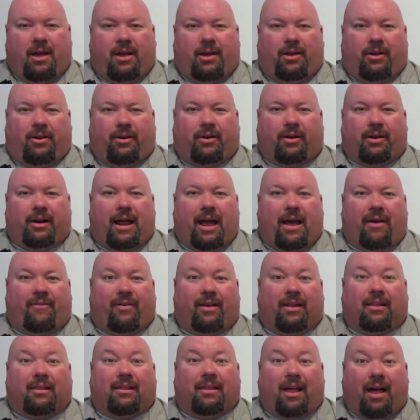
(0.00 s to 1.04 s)
you're going to have
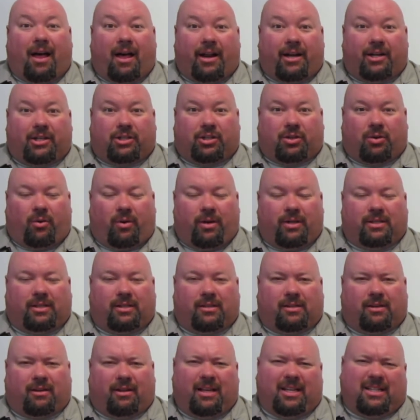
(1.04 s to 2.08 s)
a lot of
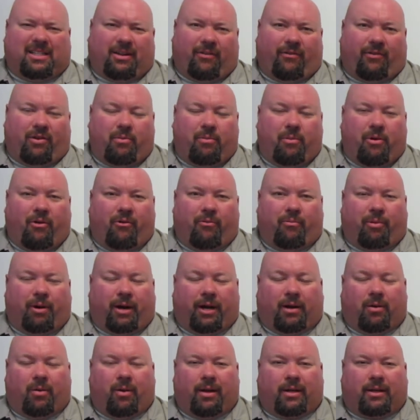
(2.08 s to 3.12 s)
choices, at least if you move pretty
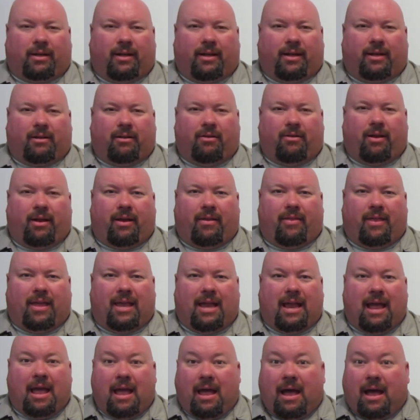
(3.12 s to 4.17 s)
quickly, including
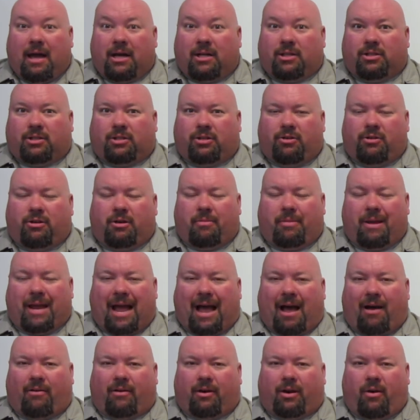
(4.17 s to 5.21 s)
the soon-to-be
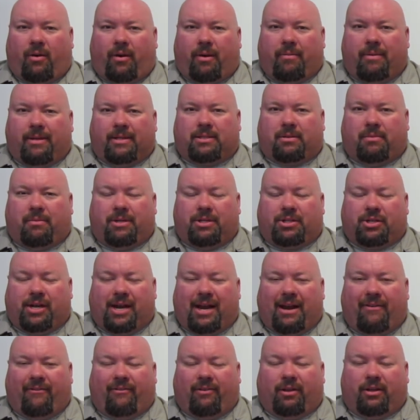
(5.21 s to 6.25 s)
outgoing Mitsubishi
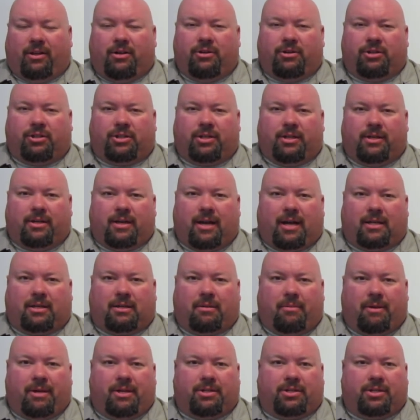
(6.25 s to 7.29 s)
Evolution, not to
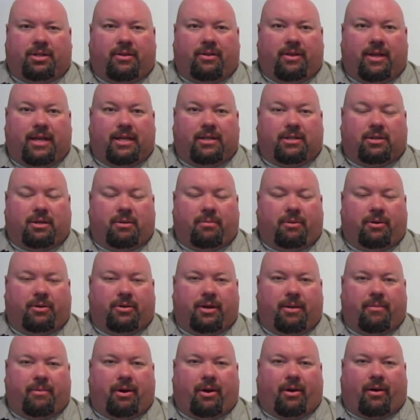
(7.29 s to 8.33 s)
mention the Subaru
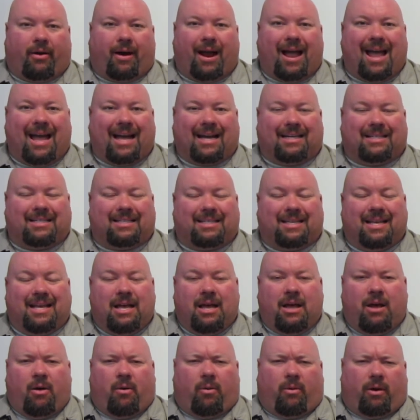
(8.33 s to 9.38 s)
WRX.
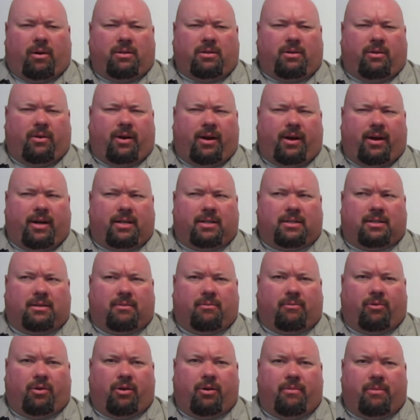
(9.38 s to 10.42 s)
We're also hearing
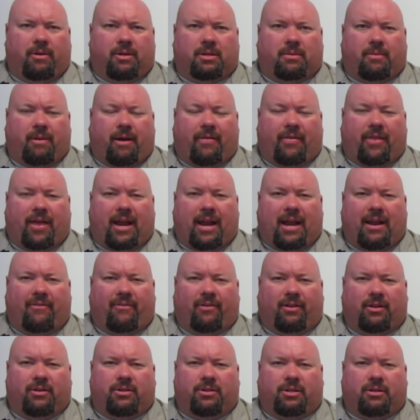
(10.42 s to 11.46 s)
some rumors about that
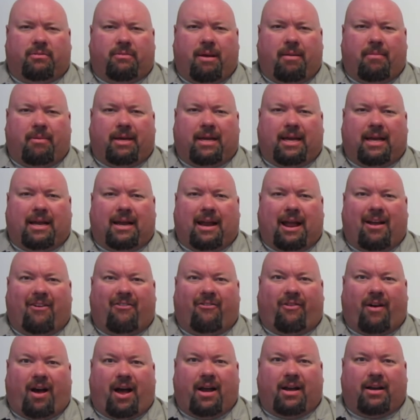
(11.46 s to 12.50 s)
Evolution, maybe getting a
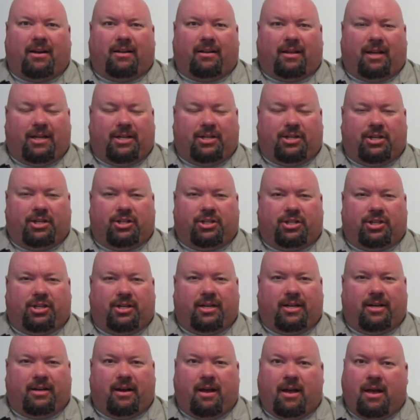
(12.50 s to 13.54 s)
final
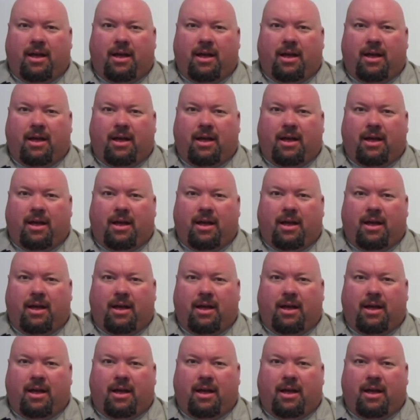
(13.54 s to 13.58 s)
edition,